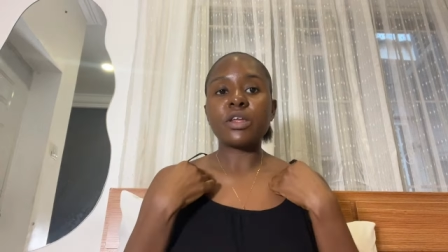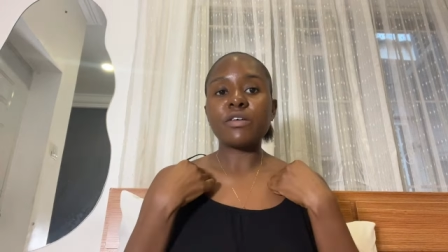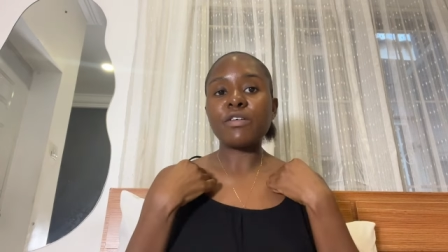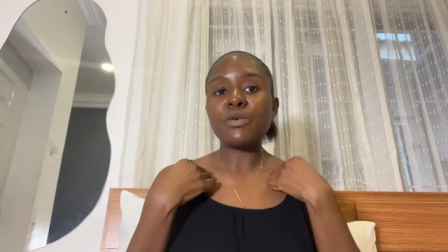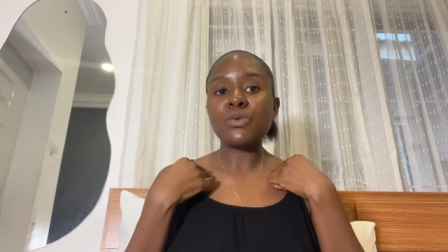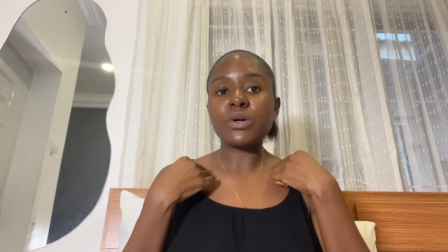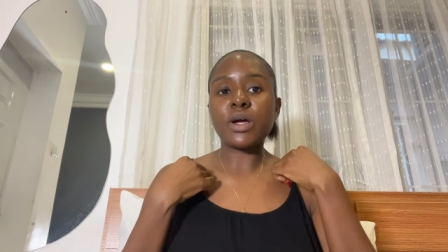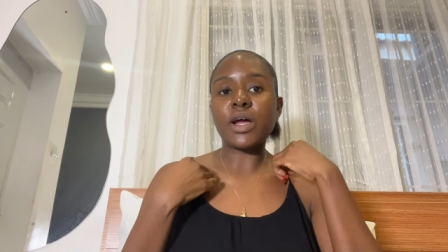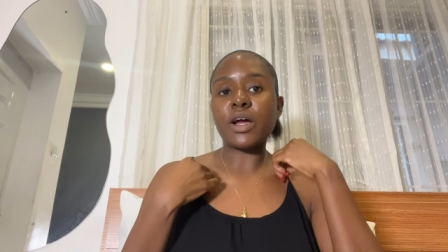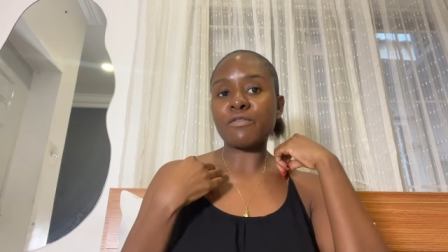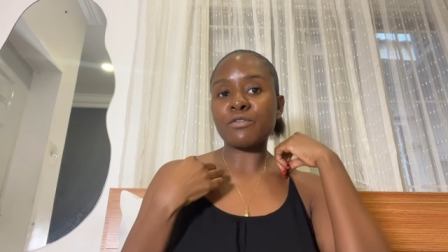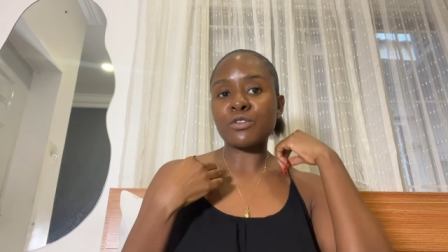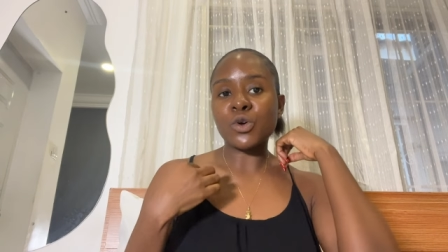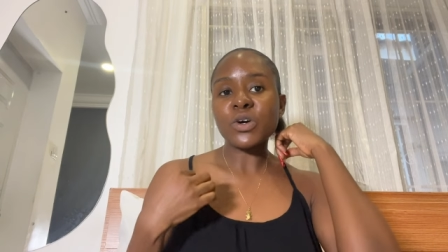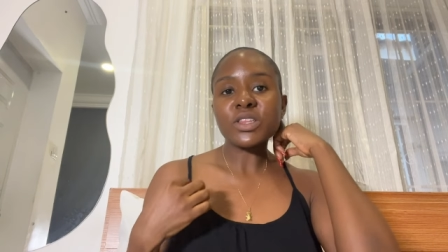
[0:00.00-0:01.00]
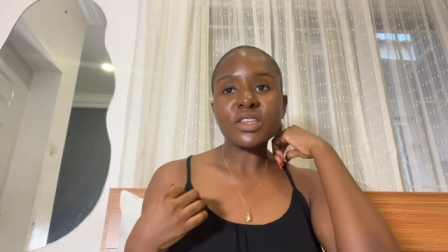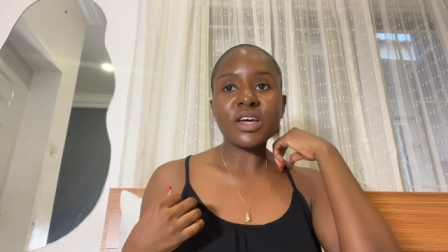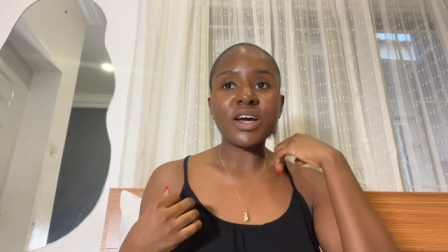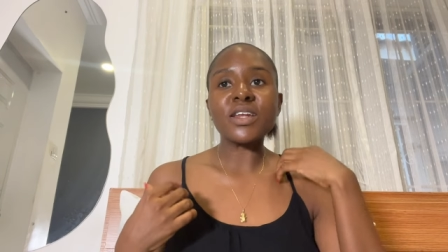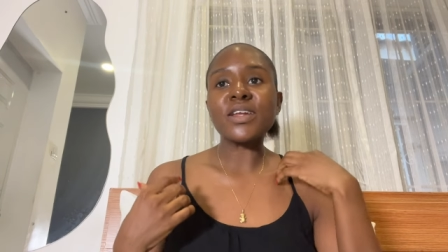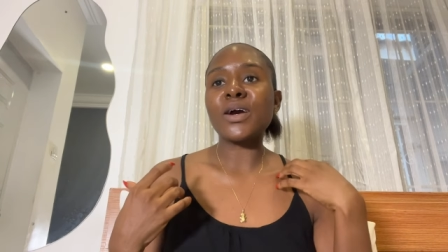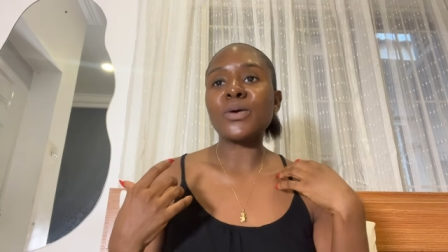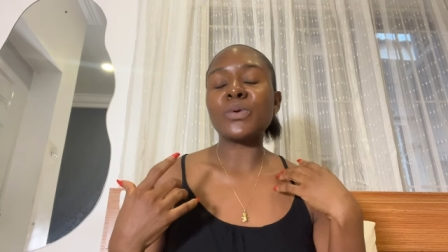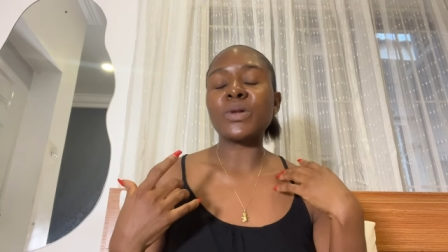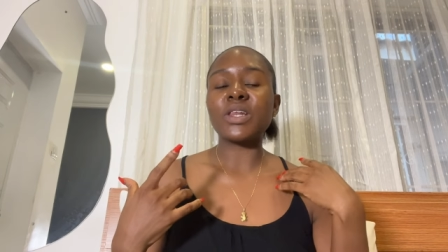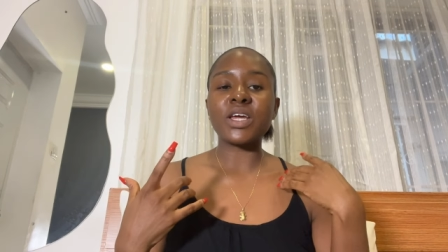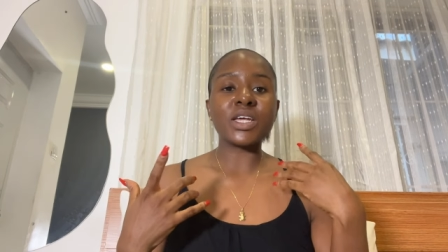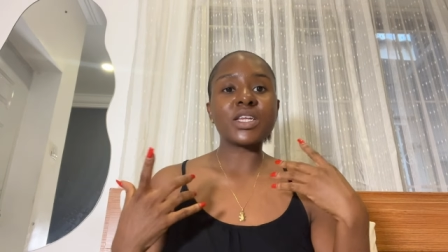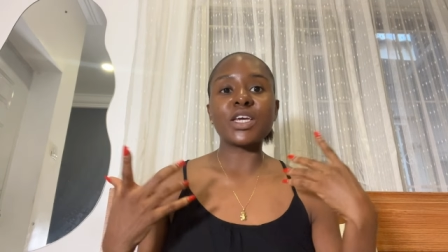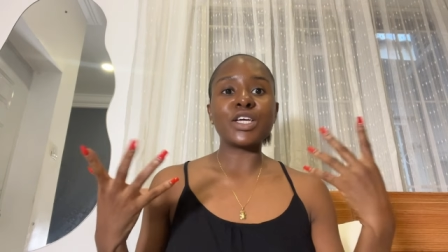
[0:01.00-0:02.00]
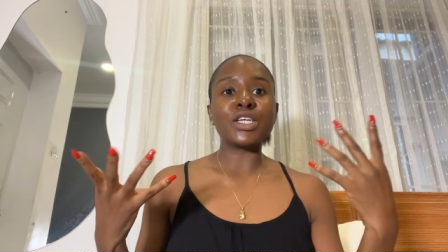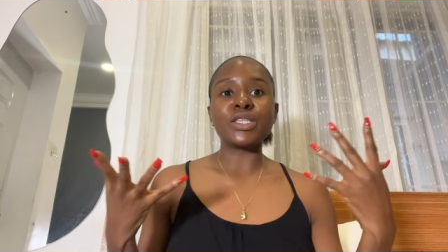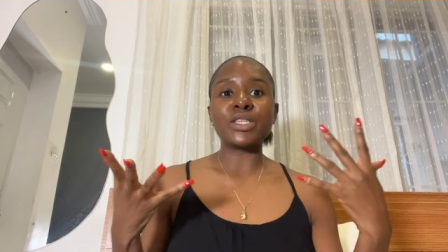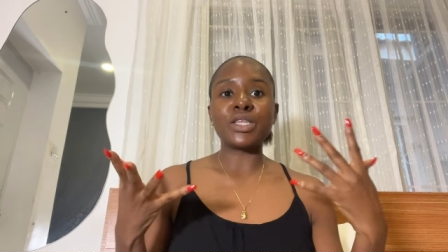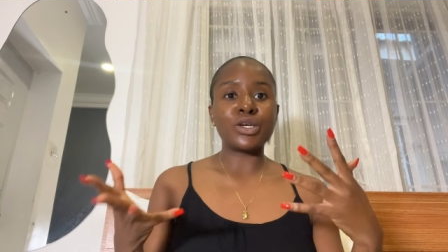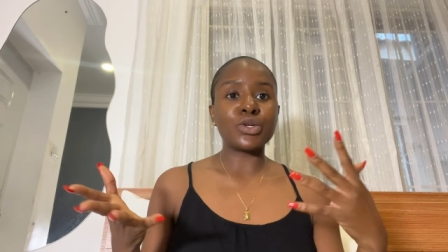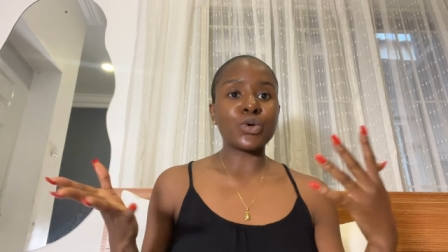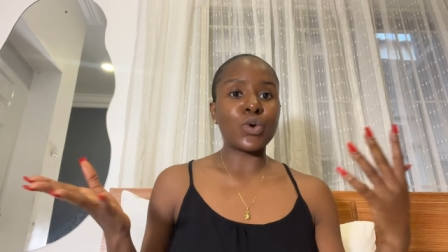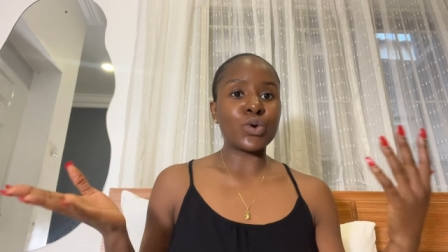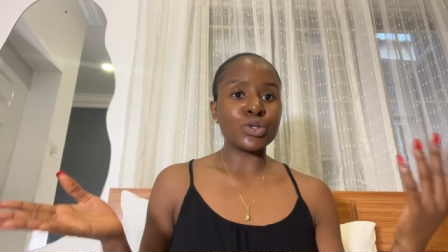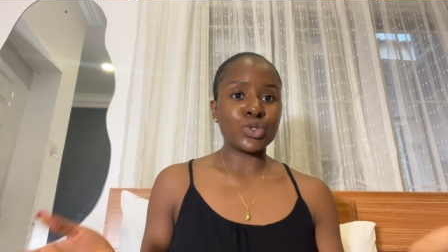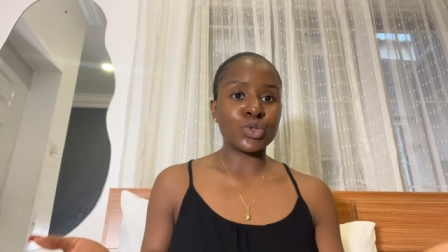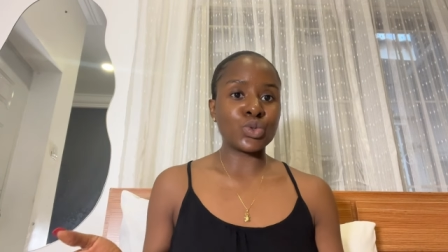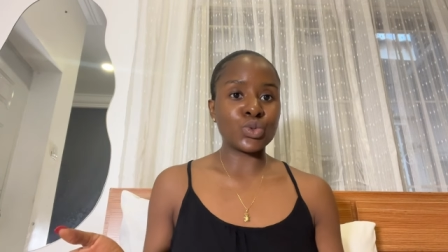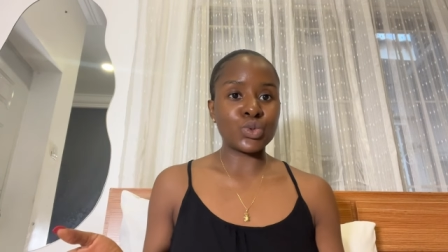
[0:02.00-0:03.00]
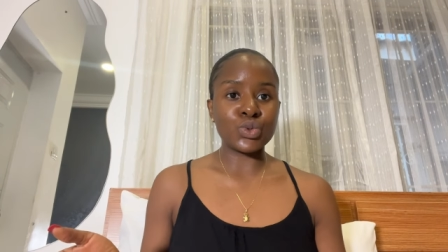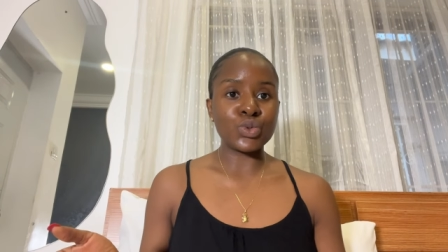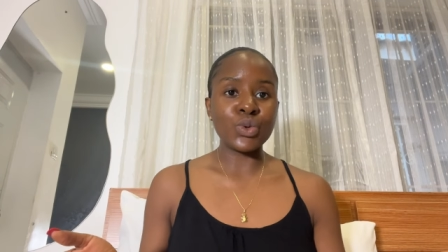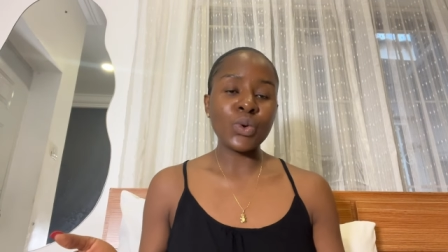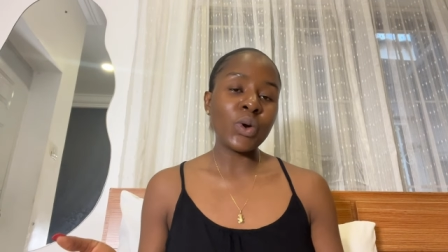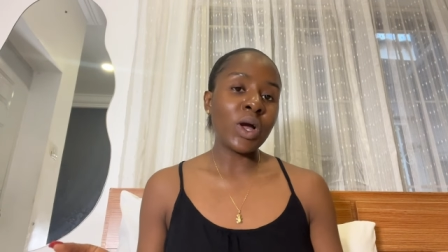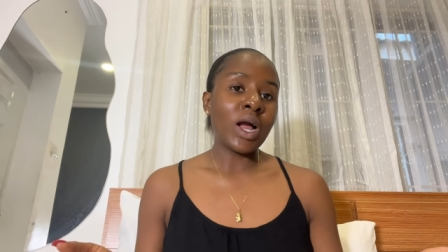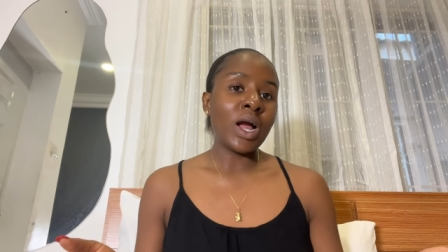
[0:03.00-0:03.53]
Never would I have thought that I would learn a thing or two.